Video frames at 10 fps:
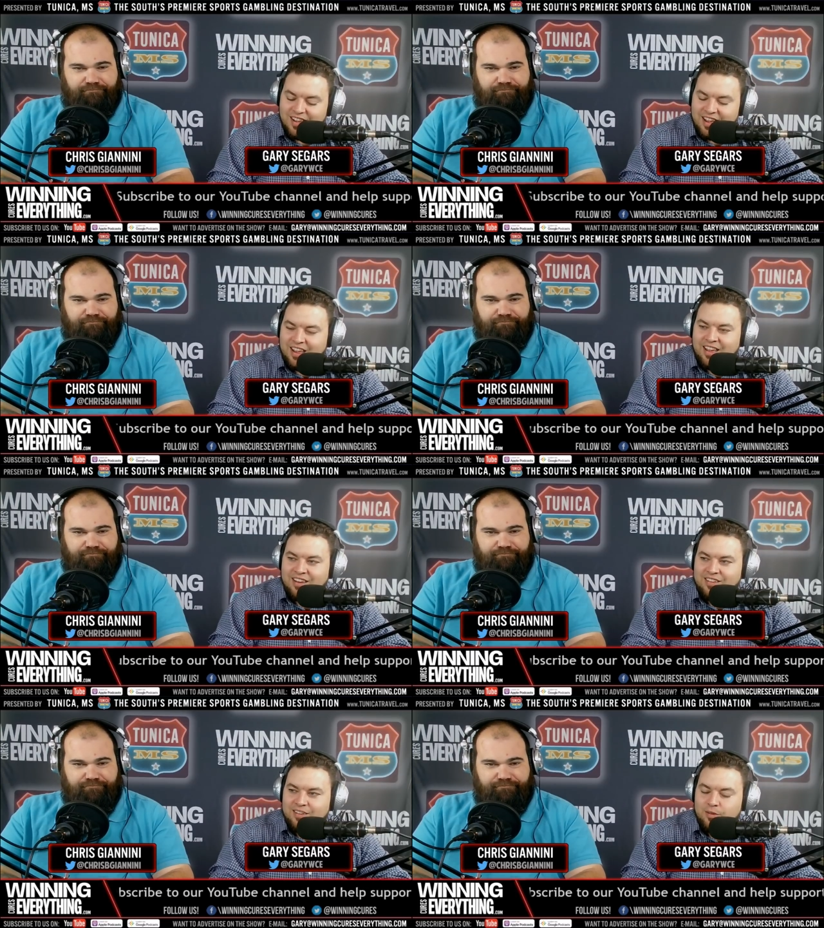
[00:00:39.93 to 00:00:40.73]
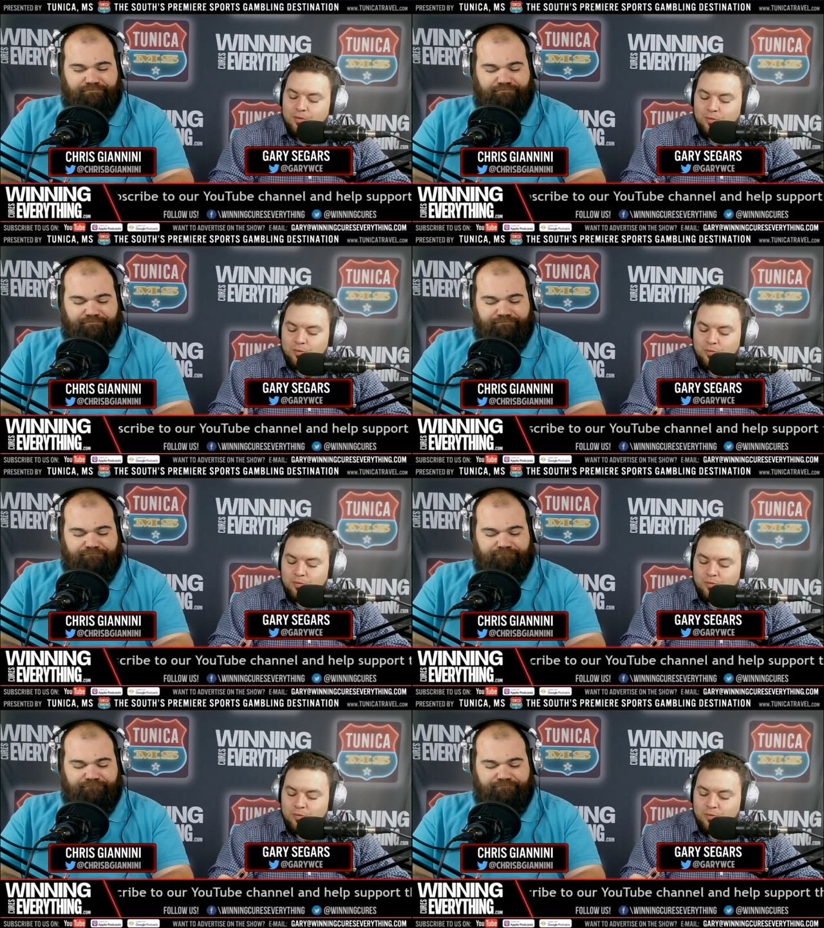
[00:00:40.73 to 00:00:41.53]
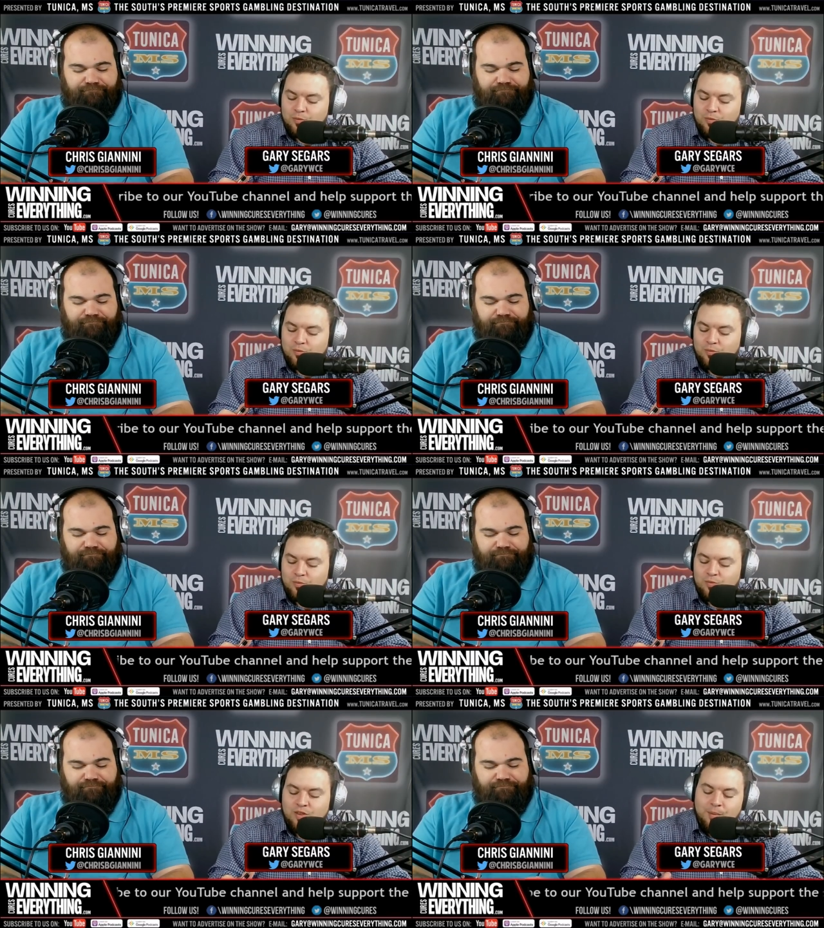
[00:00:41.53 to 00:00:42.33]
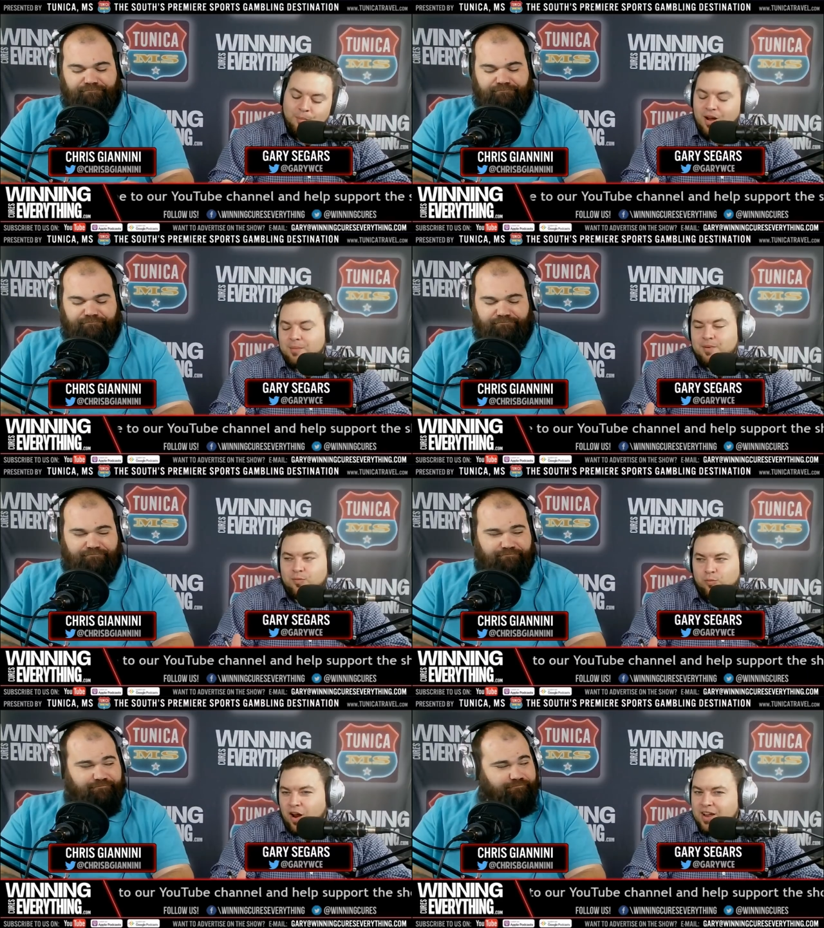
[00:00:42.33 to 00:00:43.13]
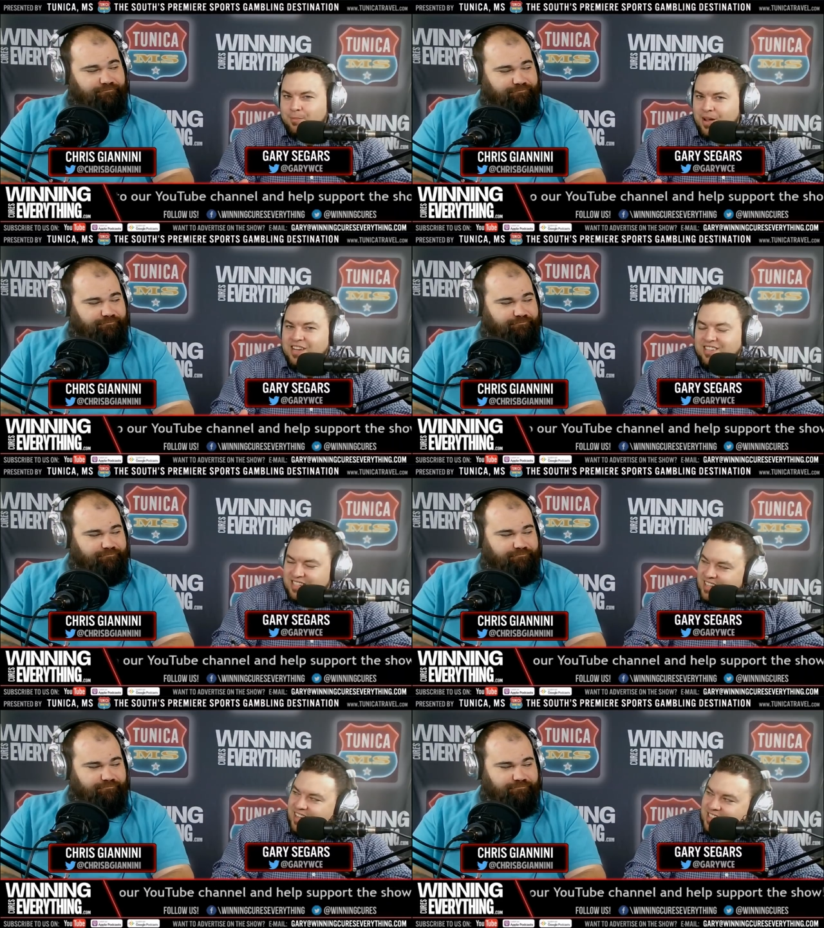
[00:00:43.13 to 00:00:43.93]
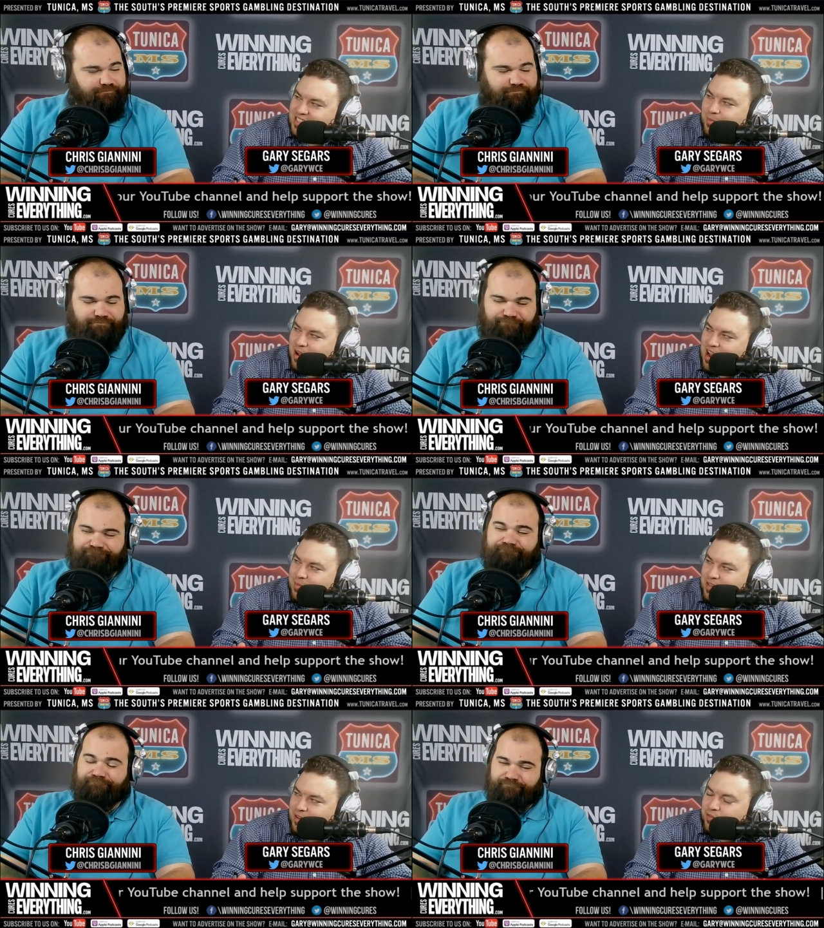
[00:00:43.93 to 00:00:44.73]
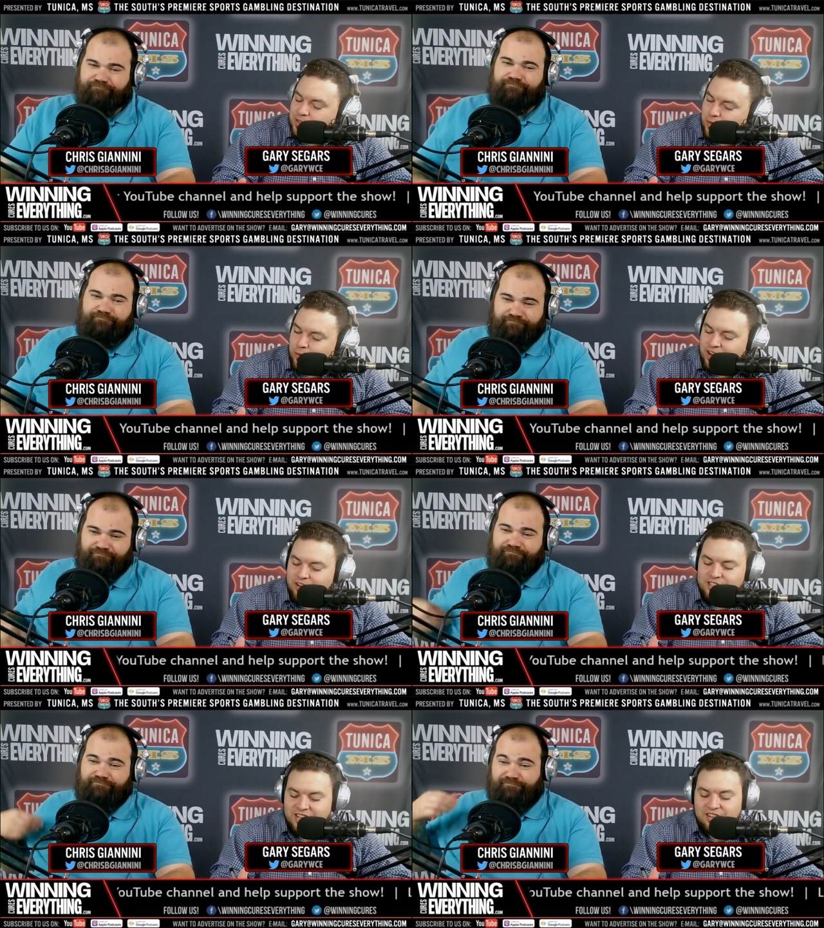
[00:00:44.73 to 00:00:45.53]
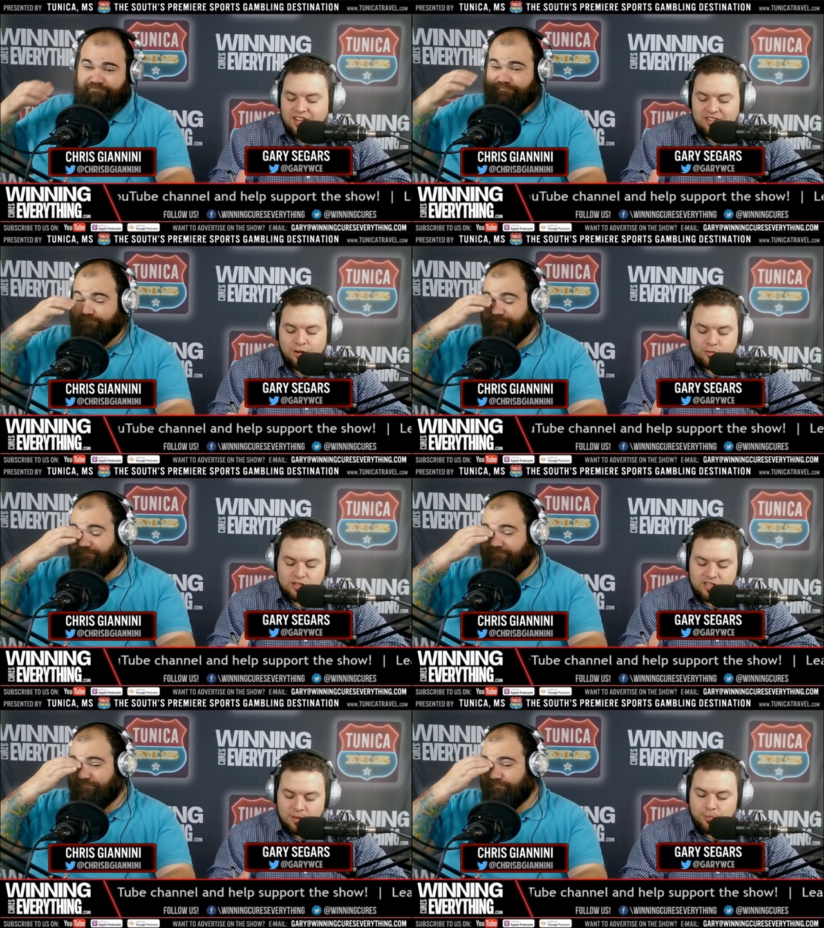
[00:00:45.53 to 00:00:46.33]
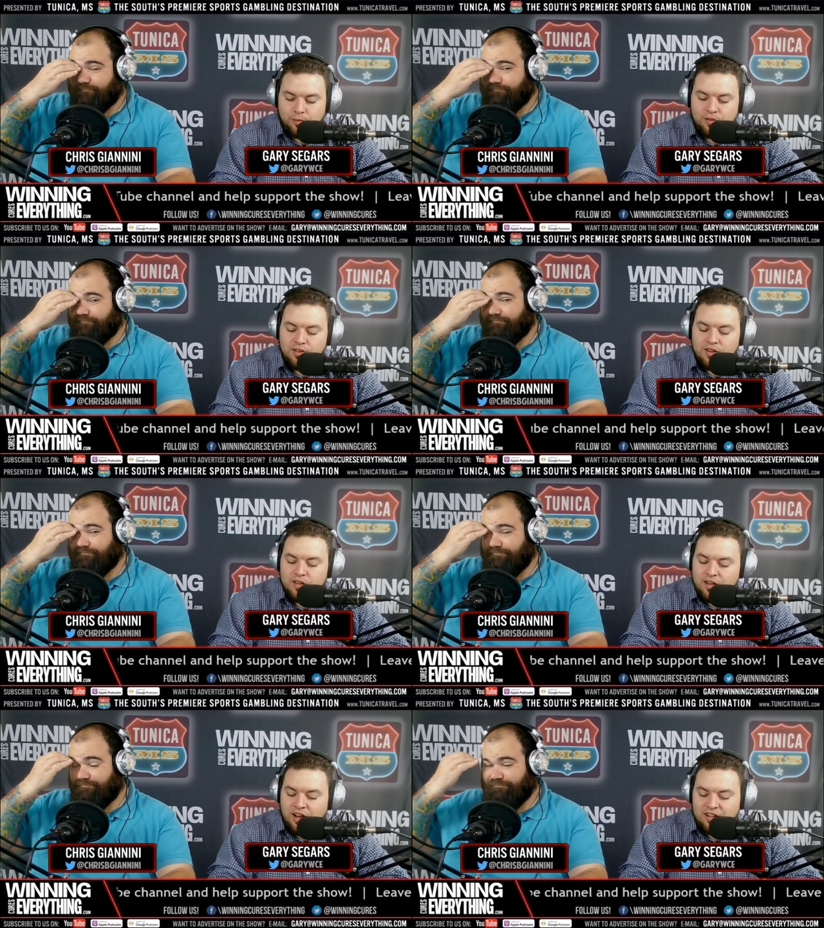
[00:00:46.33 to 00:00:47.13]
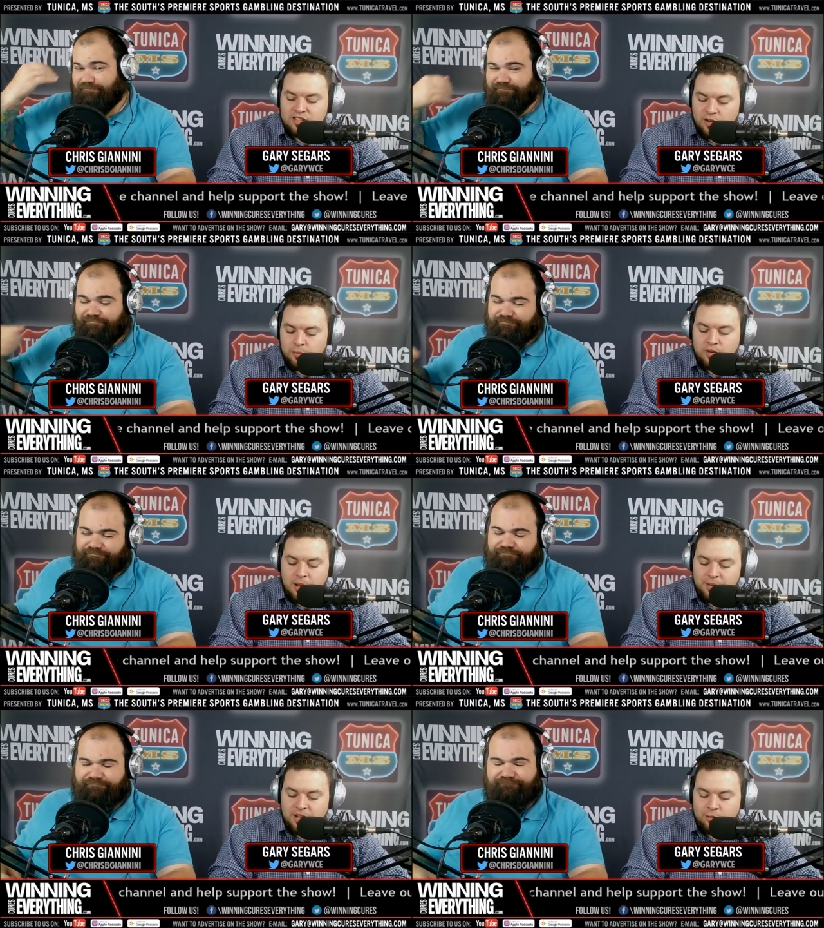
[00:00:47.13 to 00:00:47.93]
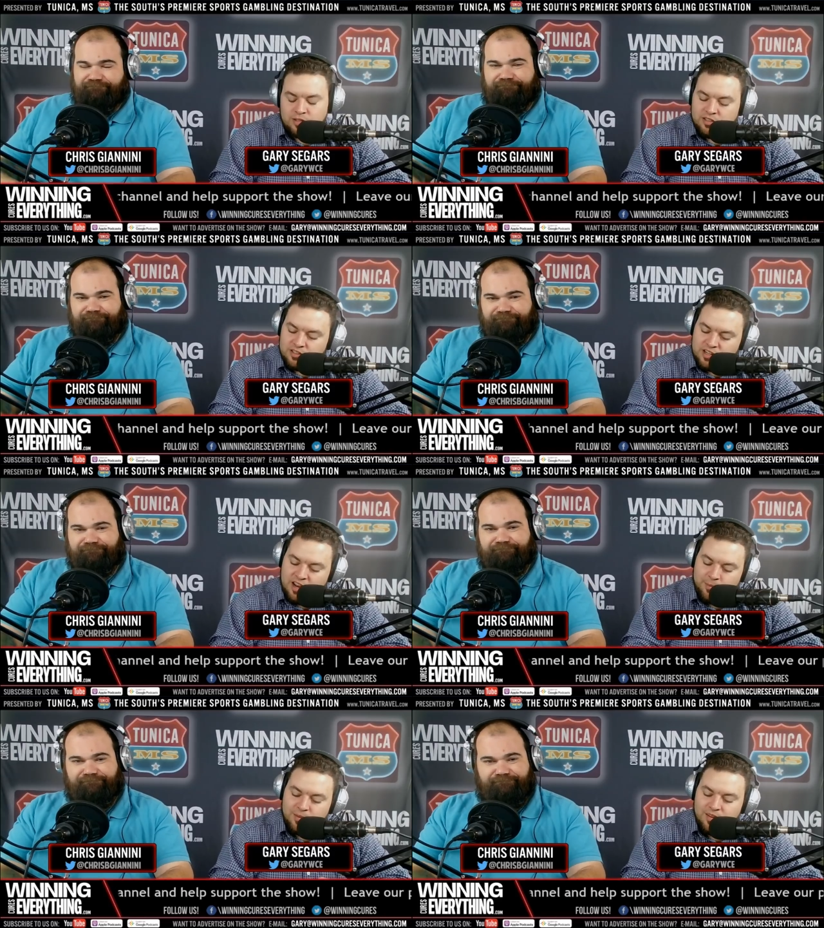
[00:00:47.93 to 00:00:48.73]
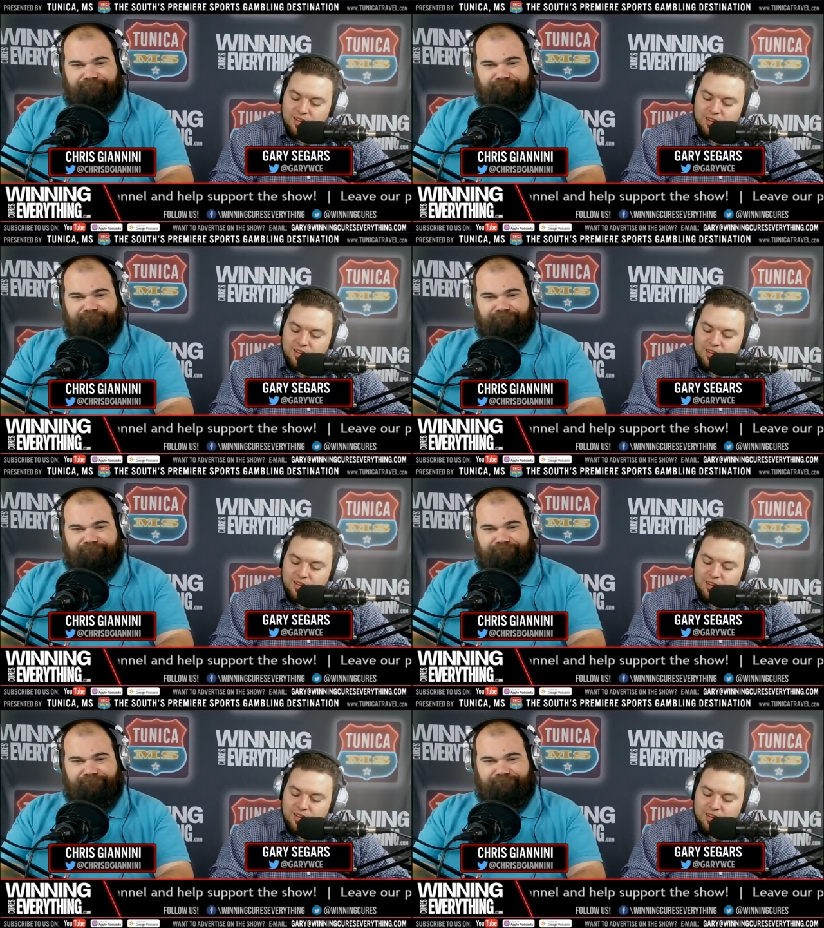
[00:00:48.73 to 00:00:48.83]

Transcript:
Speaker 1: And they might be right. Manny Diaz, the Miami defensive coordinator, is now the head coach at Temple. Uh, so he will not be coaching in this game.